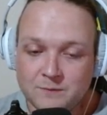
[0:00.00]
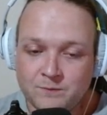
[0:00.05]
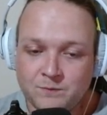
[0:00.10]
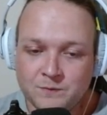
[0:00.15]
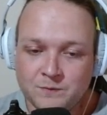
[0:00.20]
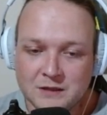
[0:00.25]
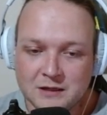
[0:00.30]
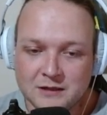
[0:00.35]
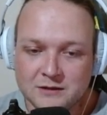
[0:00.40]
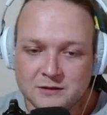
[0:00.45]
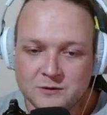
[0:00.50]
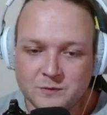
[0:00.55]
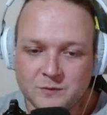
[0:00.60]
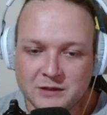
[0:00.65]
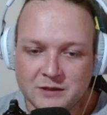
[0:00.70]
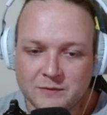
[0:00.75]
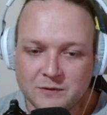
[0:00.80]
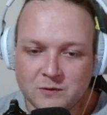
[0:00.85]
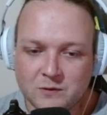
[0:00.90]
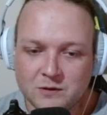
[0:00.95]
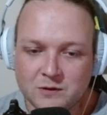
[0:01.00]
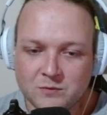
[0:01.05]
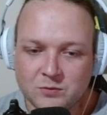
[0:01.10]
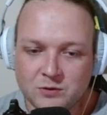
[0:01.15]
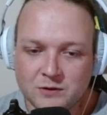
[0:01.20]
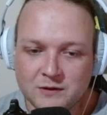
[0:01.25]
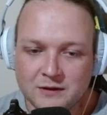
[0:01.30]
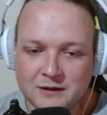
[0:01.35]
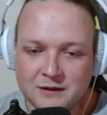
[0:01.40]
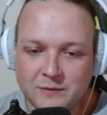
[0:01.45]
I just pick up the 1
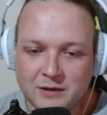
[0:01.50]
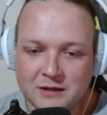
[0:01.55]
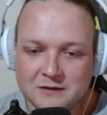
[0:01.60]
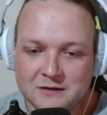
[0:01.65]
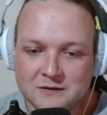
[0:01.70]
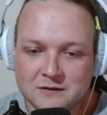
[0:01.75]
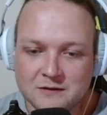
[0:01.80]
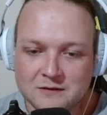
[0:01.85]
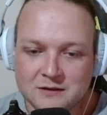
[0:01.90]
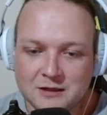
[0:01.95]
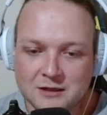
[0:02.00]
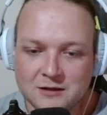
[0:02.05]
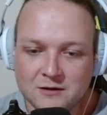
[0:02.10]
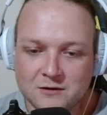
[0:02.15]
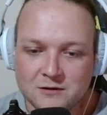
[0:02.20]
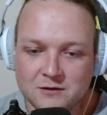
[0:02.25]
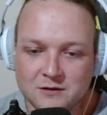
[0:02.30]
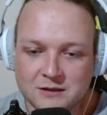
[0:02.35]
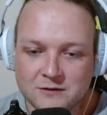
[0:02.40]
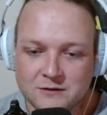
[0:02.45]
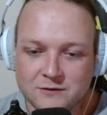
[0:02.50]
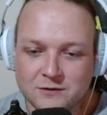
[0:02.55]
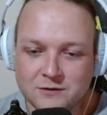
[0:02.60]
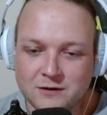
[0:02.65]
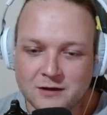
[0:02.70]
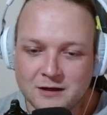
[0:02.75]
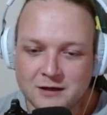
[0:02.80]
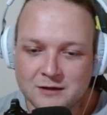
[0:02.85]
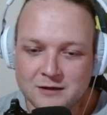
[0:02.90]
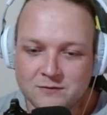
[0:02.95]
point there. Maxing this out only gives you
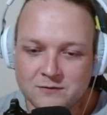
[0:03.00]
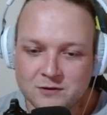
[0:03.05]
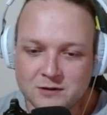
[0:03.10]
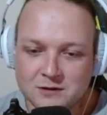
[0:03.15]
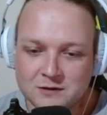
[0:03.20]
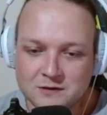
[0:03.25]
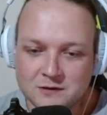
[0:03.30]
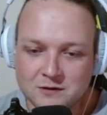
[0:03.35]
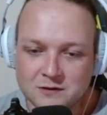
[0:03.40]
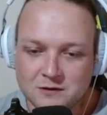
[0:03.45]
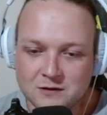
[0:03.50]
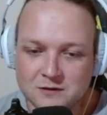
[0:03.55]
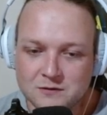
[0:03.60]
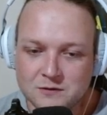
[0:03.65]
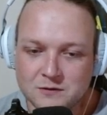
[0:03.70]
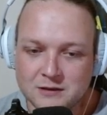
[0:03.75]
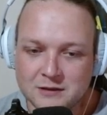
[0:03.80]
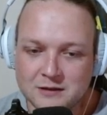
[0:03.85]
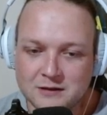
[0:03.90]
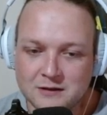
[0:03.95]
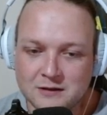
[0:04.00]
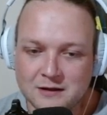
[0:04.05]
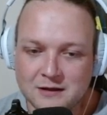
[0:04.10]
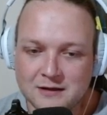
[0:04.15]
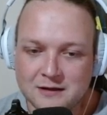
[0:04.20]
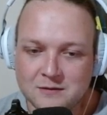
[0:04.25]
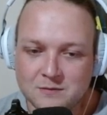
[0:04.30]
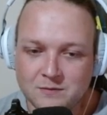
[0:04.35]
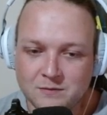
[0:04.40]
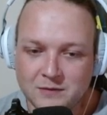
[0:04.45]
9 Fury, so not really
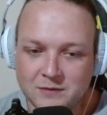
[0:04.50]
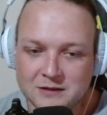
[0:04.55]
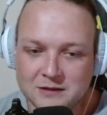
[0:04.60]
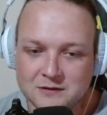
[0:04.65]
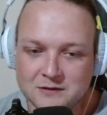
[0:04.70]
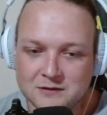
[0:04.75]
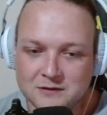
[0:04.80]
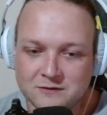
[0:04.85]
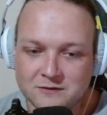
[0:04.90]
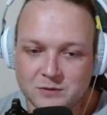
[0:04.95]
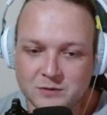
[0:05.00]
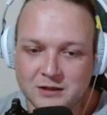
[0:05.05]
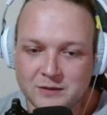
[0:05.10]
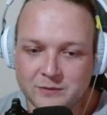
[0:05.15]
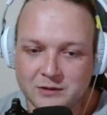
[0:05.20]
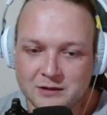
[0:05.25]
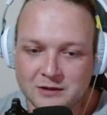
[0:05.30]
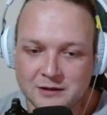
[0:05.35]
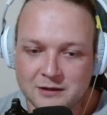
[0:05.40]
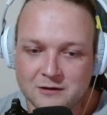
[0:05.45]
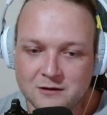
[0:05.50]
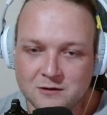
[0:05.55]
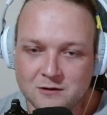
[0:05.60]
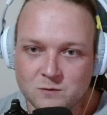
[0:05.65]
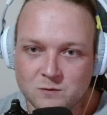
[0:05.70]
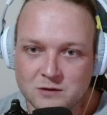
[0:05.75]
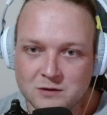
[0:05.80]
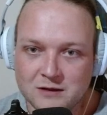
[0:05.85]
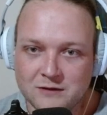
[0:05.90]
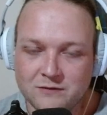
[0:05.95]
that massive, but I mean later on
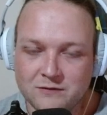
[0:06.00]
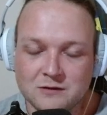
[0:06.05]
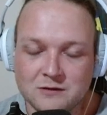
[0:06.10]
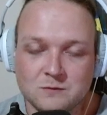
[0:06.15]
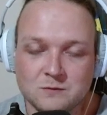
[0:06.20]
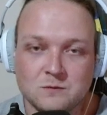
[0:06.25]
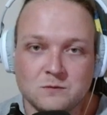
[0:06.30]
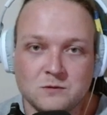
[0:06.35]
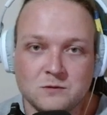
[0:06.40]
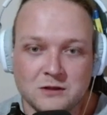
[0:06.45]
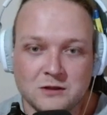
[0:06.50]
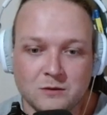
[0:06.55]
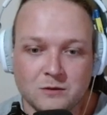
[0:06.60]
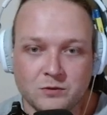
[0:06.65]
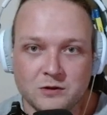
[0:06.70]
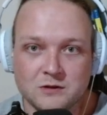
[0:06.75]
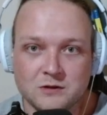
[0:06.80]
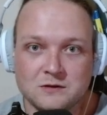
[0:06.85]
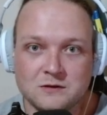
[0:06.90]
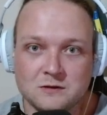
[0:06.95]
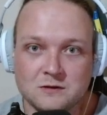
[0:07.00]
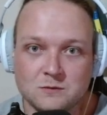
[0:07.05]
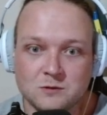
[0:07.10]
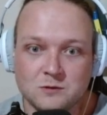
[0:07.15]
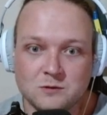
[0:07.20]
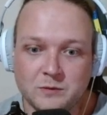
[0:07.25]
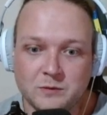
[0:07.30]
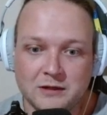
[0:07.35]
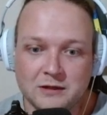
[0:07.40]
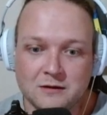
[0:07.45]
when you have the skill points to
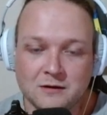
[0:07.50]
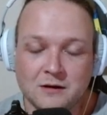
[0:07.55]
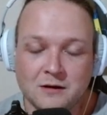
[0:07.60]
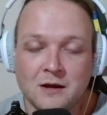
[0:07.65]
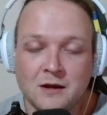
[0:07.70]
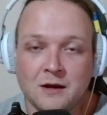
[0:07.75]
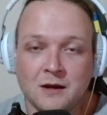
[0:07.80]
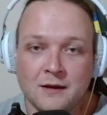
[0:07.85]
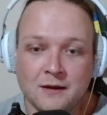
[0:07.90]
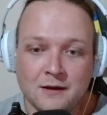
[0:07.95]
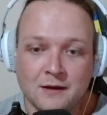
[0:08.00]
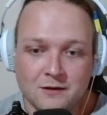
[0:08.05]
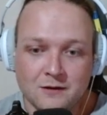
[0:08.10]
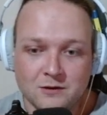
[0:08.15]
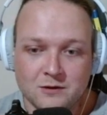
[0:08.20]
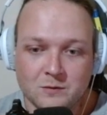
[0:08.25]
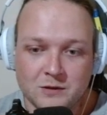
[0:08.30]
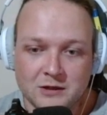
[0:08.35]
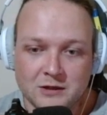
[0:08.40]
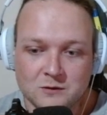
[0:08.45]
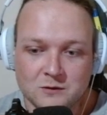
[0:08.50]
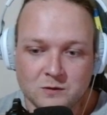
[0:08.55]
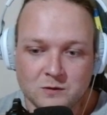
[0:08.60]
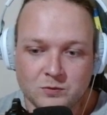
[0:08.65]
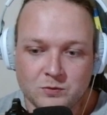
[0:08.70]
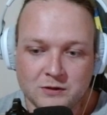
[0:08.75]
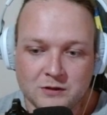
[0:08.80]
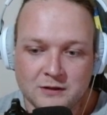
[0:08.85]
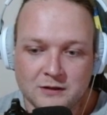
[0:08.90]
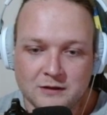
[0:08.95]
spend, you might as well
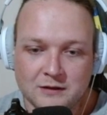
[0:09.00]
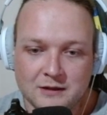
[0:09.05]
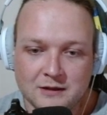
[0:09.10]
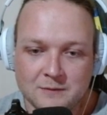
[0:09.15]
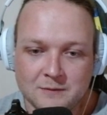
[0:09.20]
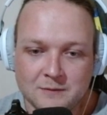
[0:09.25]
put it in there.